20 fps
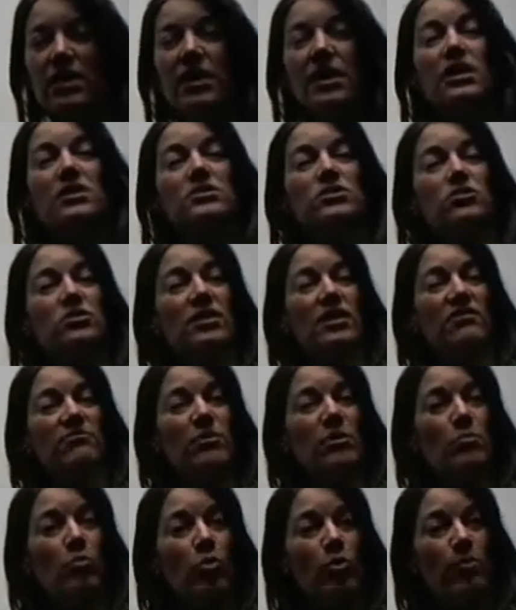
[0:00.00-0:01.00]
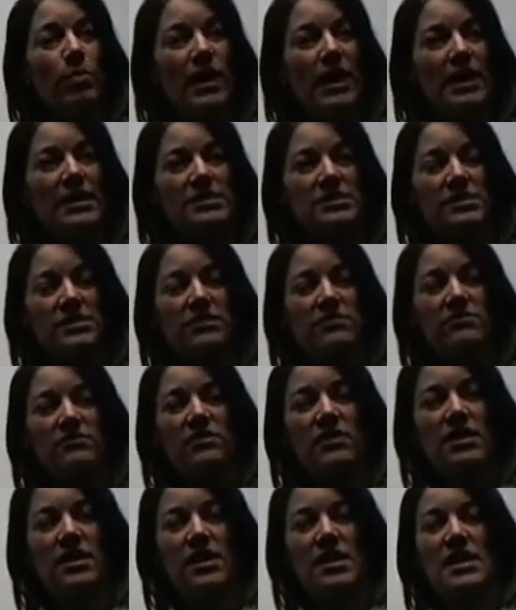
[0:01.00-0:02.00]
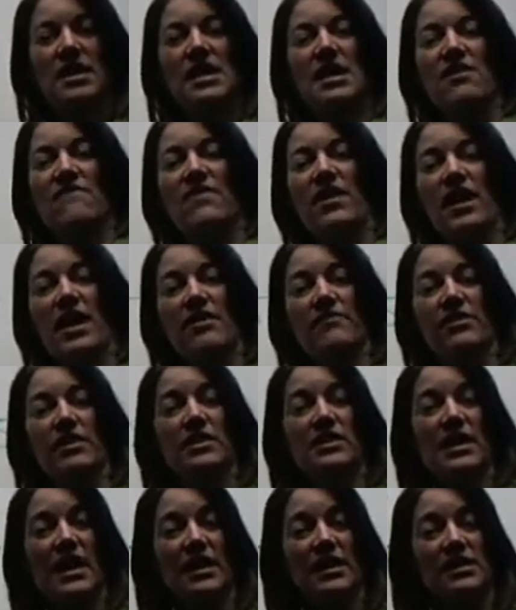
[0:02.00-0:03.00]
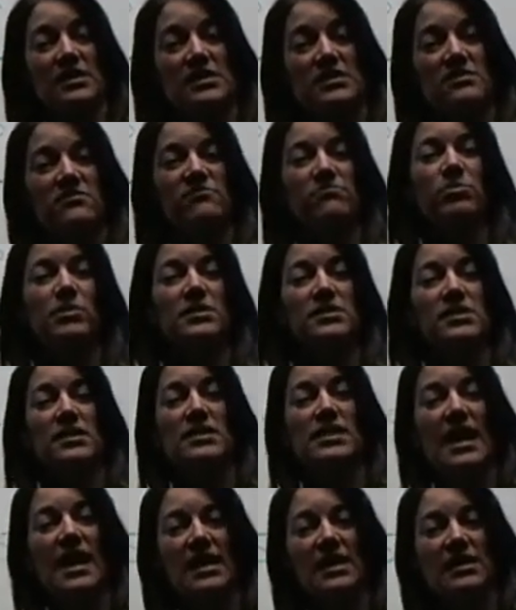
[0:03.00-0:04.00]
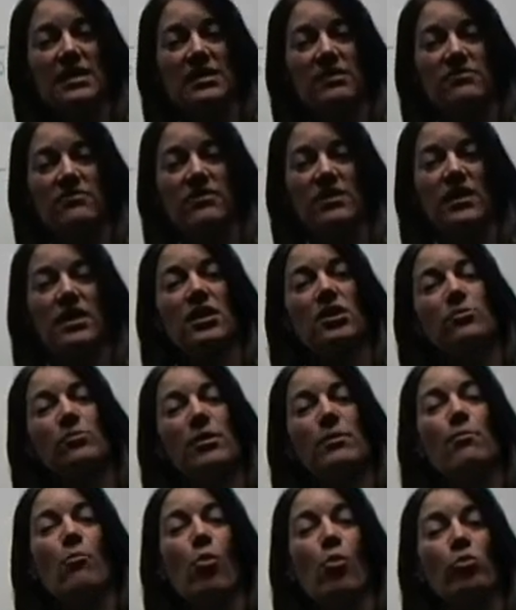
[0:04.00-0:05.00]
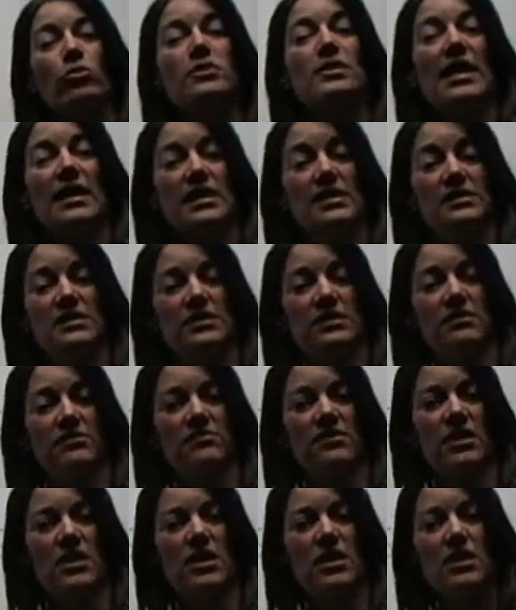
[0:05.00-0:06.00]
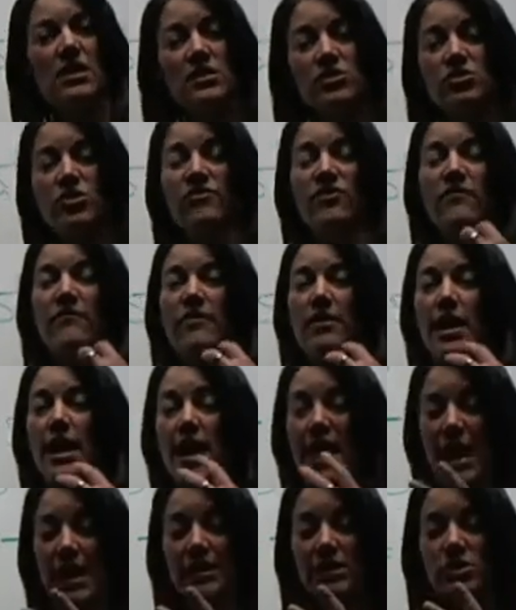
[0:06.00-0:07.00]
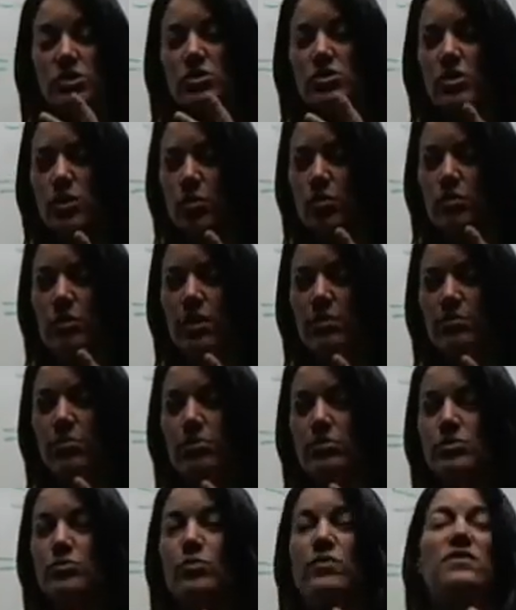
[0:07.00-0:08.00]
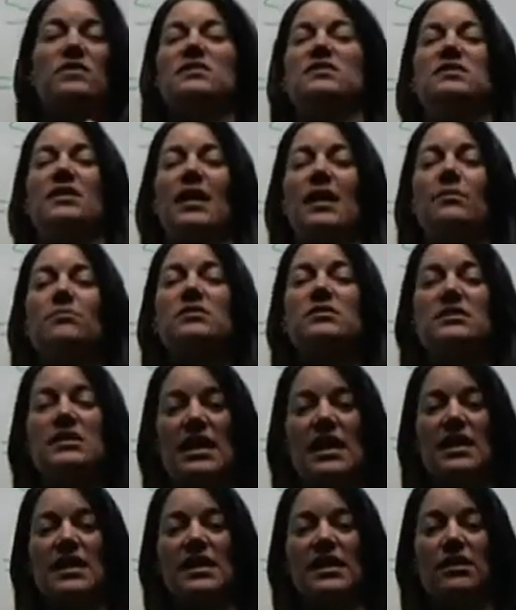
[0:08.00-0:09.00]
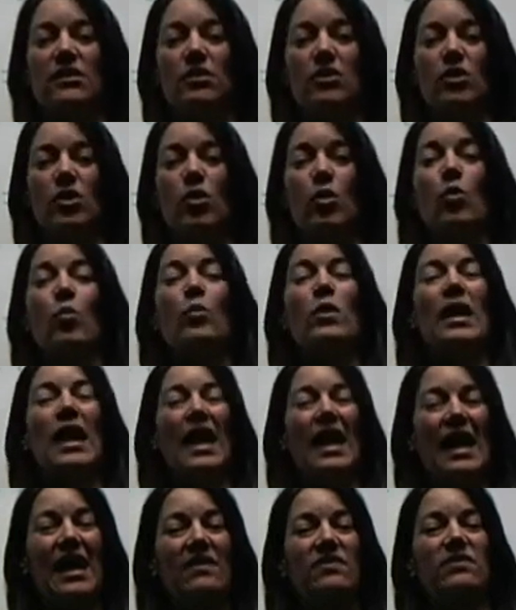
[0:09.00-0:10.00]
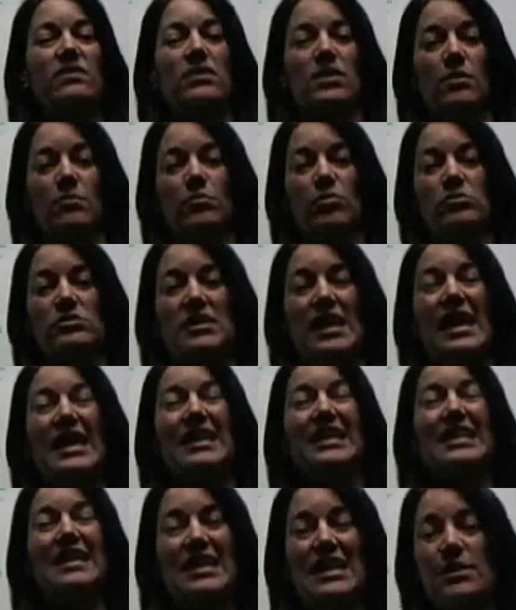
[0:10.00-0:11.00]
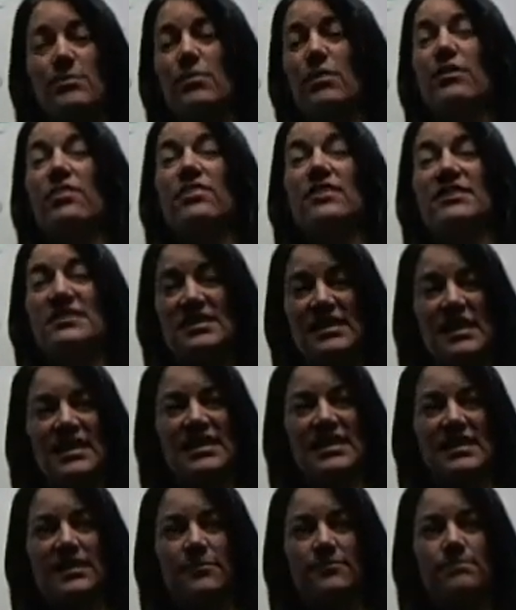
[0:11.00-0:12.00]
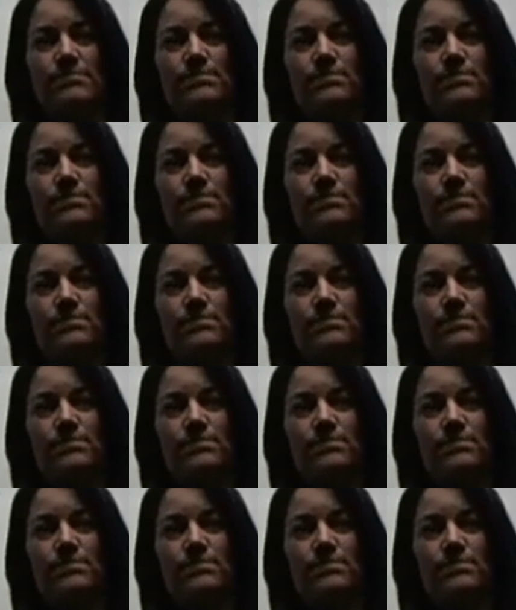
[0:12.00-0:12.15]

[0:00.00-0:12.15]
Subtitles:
it's going to give me more positive. If I have a negative plus a negative, it'll be more negative. So if I'm adding two numbers with the same sign, we add the numbers and keep the sign.